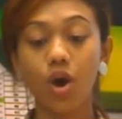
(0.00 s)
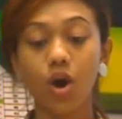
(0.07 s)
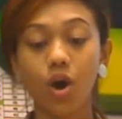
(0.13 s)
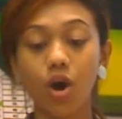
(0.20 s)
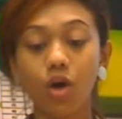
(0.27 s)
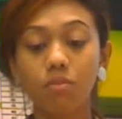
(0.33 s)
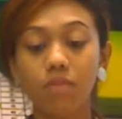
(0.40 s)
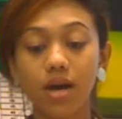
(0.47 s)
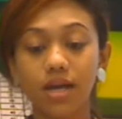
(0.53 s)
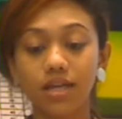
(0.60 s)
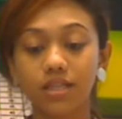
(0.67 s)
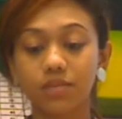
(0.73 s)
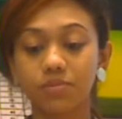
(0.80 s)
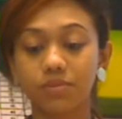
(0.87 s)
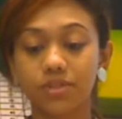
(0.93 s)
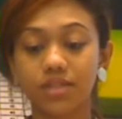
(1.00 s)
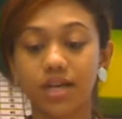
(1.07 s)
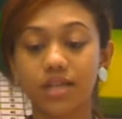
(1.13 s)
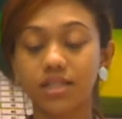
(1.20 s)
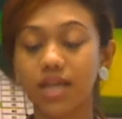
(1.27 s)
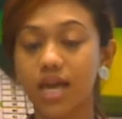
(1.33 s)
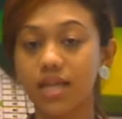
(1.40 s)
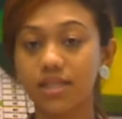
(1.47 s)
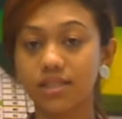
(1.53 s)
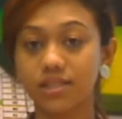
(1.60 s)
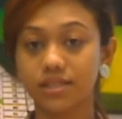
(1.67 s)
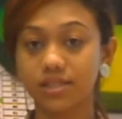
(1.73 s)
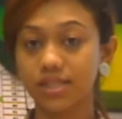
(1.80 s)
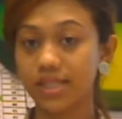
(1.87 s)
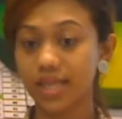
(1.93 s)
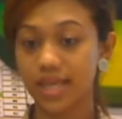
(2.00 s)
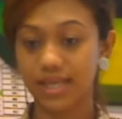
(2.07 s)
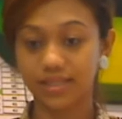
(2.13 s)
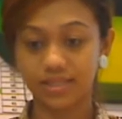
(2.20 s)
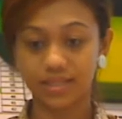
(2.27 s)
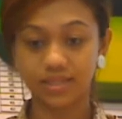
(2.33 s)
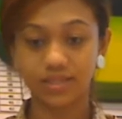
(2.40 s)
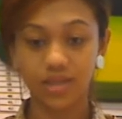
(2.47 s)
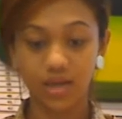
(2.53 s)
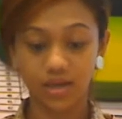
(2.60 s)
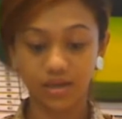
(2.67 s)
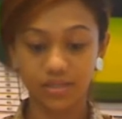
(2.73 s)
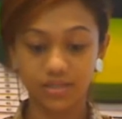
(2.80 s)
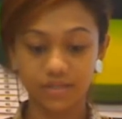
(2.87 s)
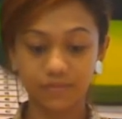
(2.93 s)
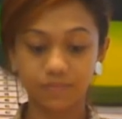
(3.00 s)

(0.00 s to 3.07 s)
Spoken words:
or market the product until the case is heard.